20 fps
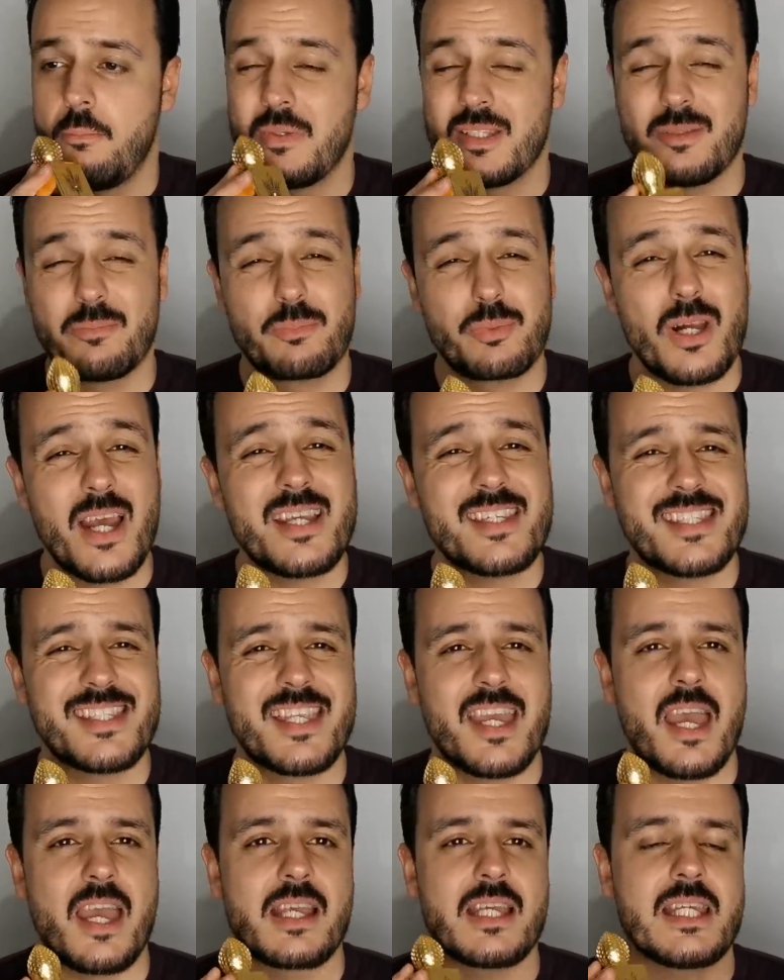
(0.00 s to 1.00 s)
but the price
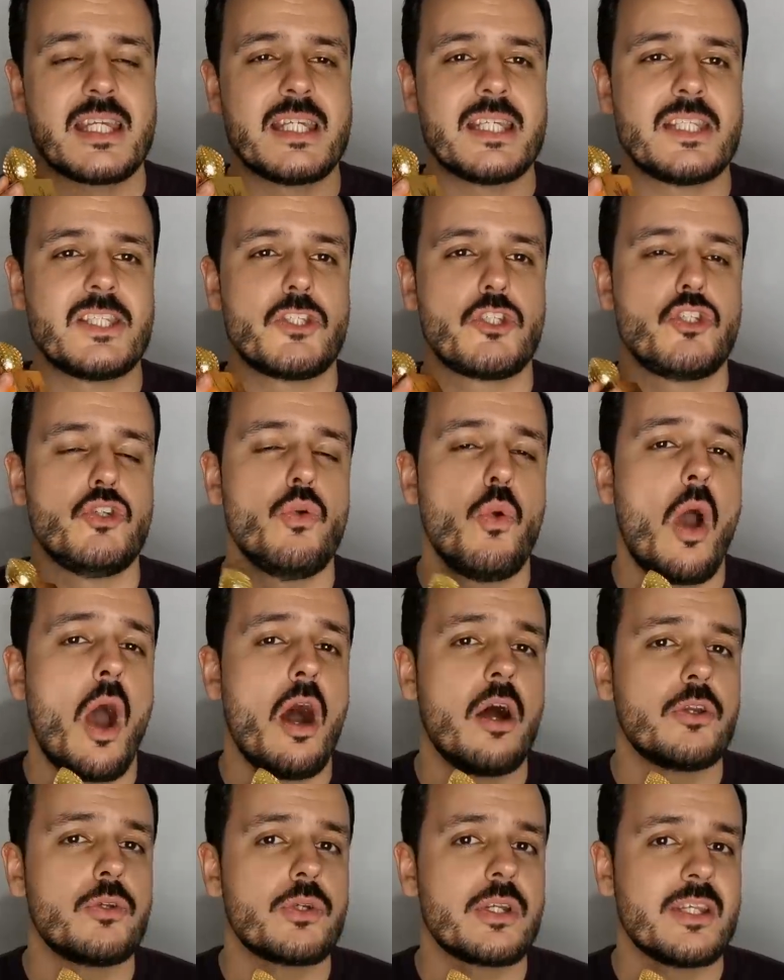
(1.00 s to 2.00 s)
tag is
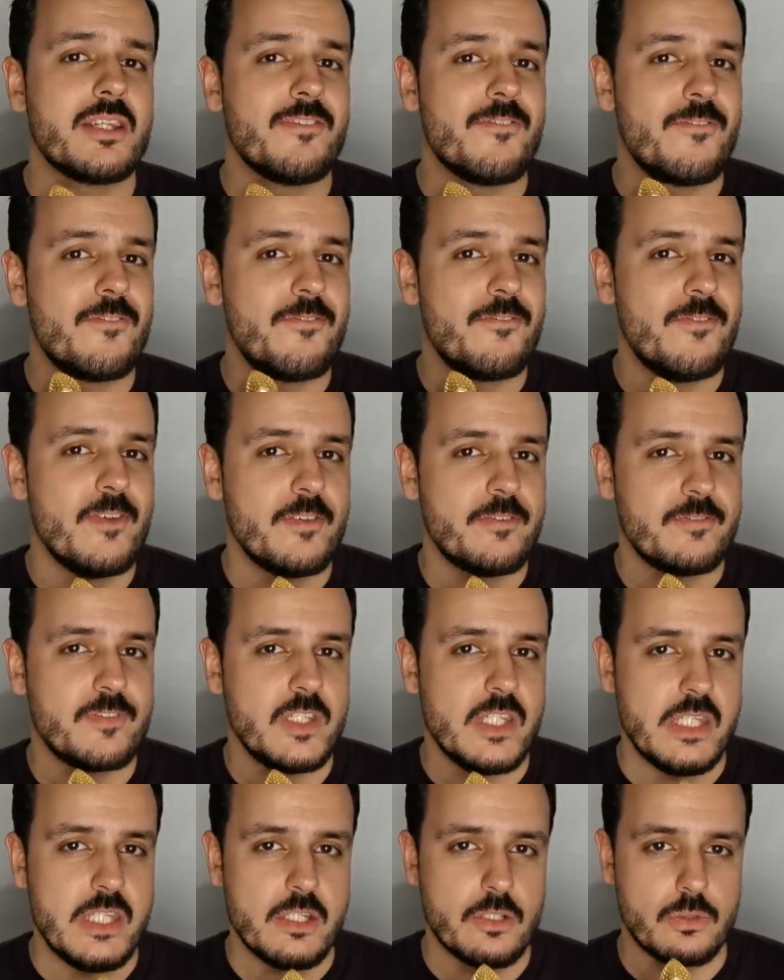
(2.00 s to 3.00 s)

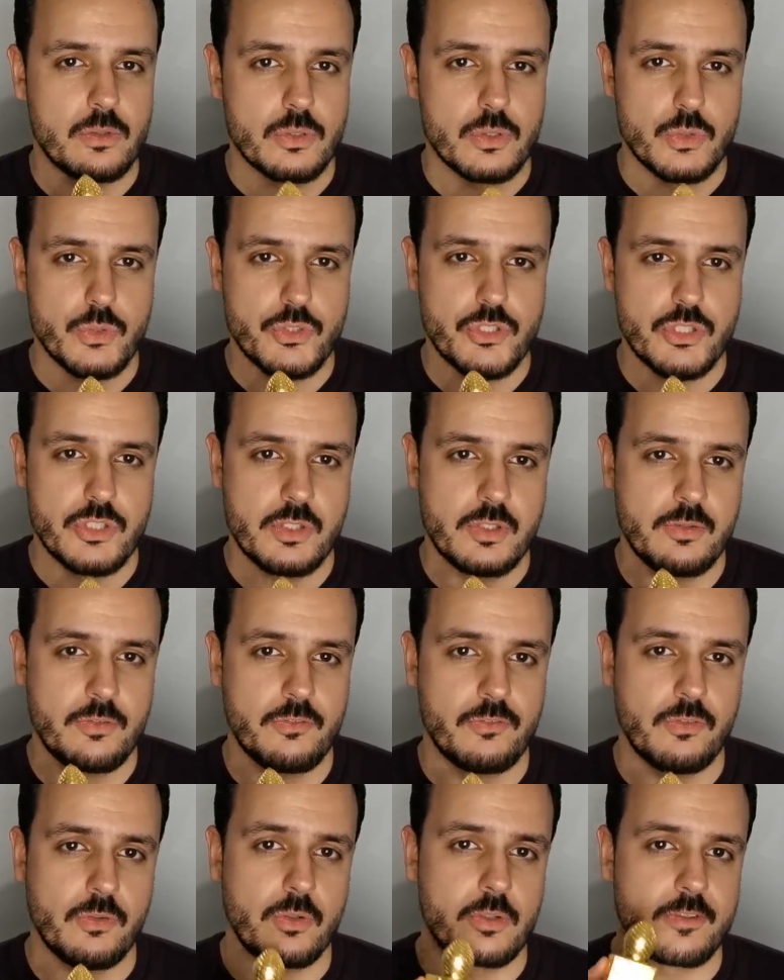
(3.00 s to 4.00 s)
250 euros
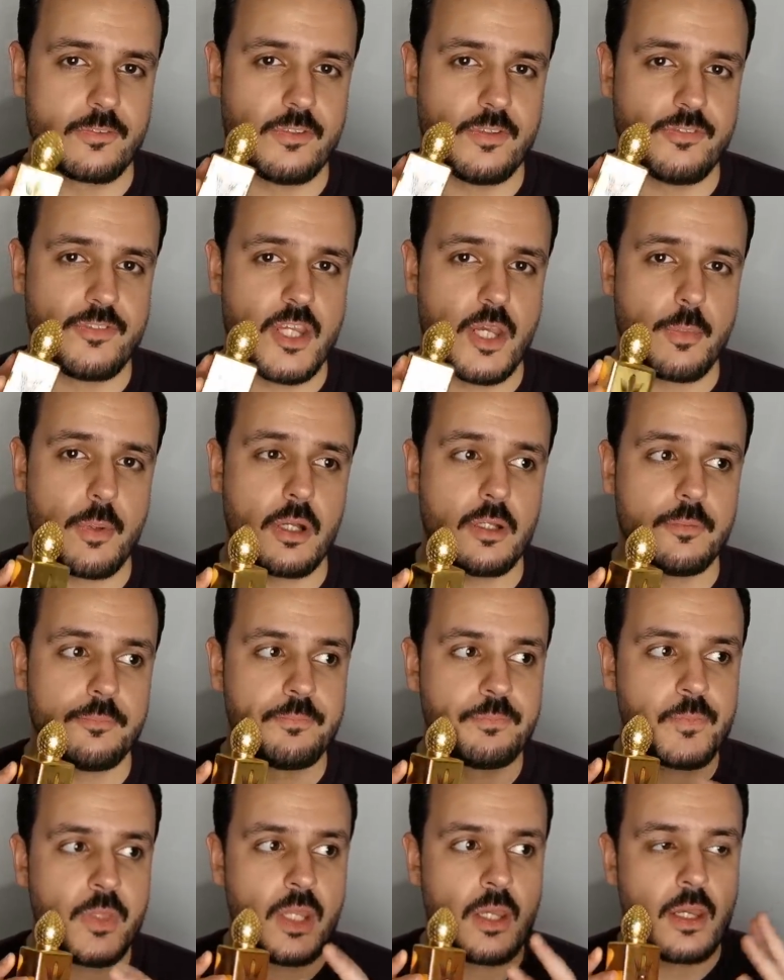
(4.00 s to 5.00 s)
for 50 ml
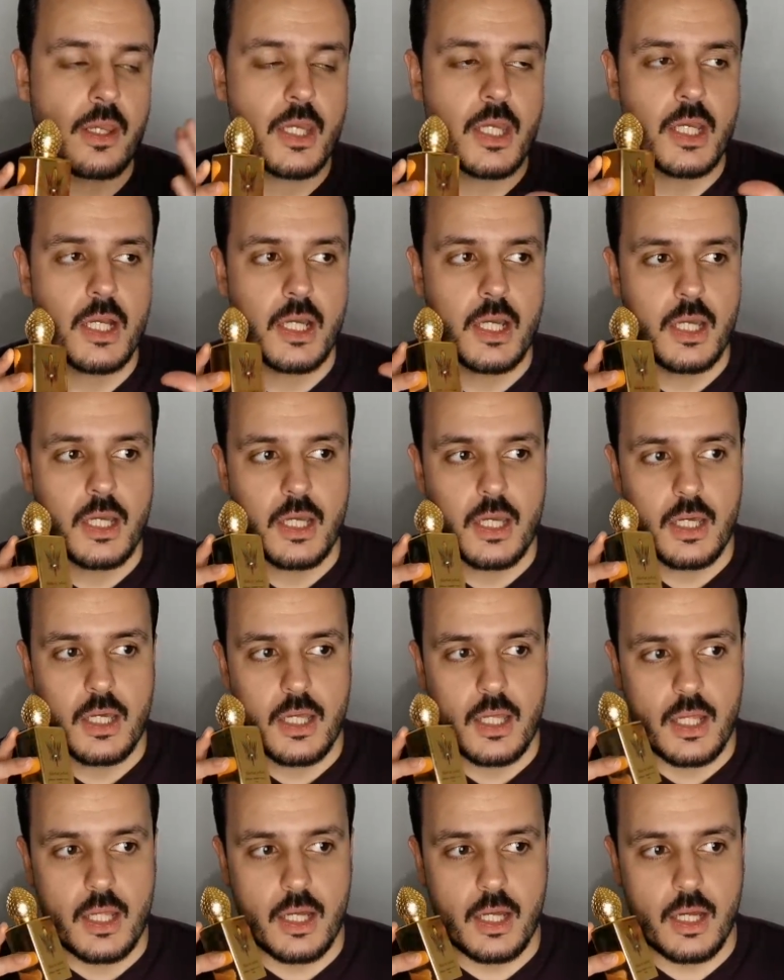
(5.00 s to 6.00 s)

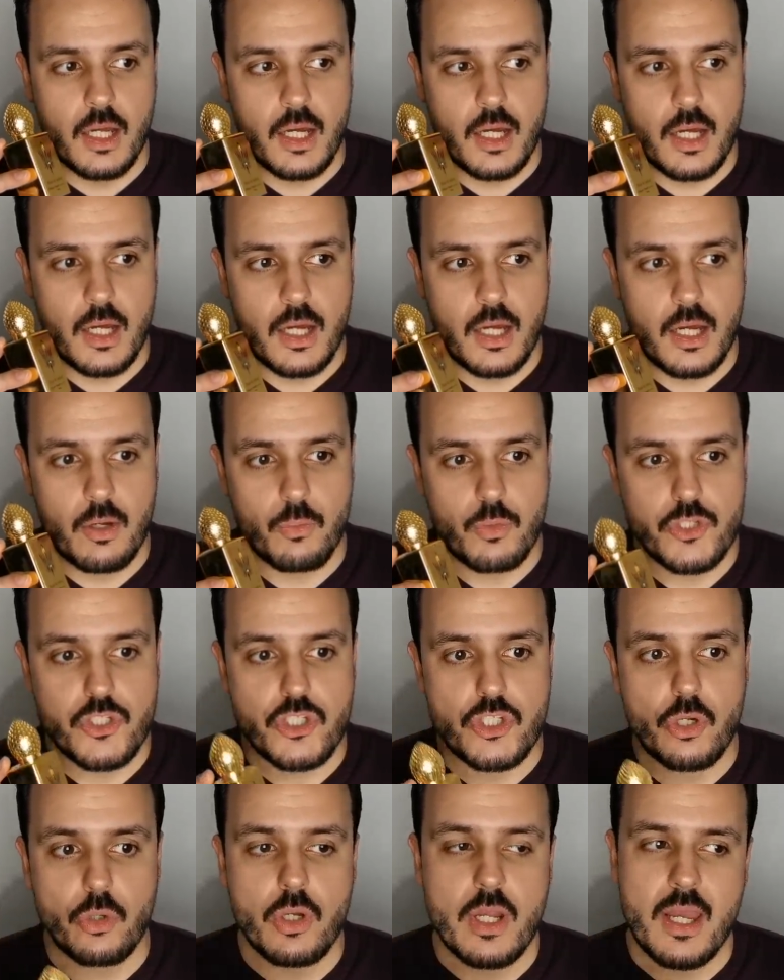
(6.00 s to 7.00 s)
uh,
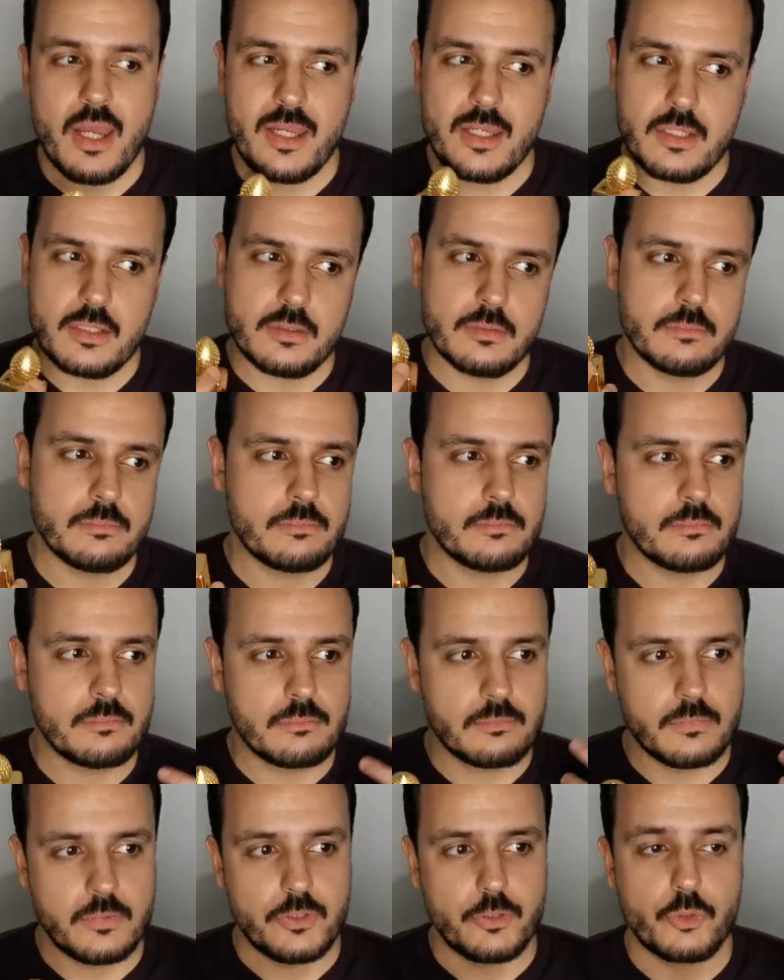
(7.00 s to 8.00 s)
which okay
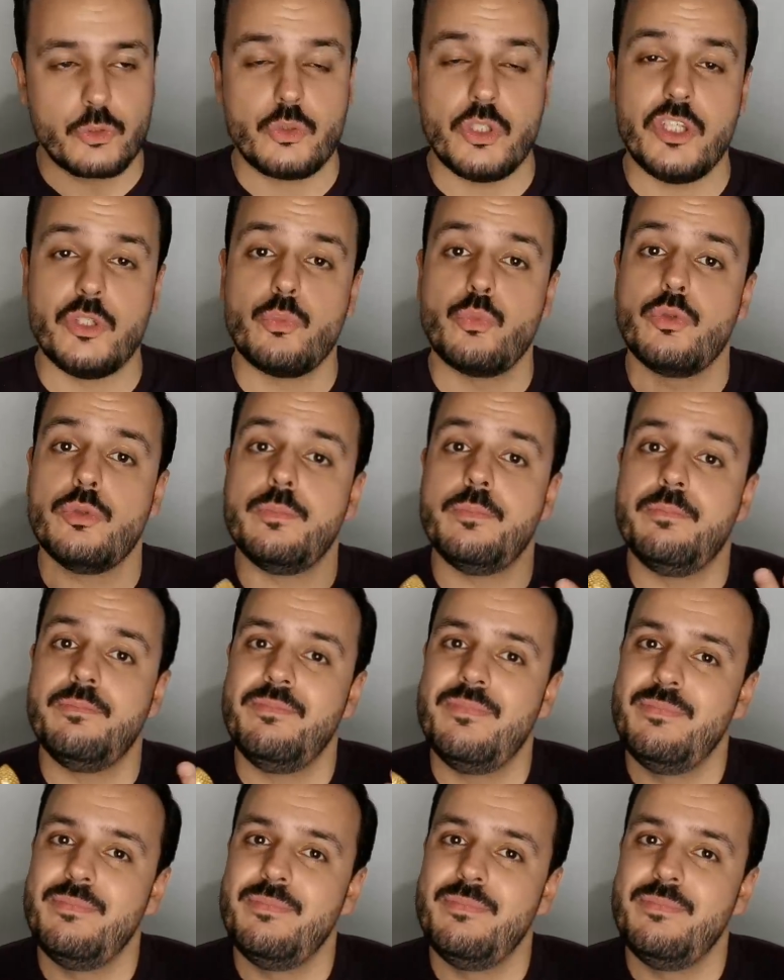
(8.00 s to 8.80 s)
it, it, would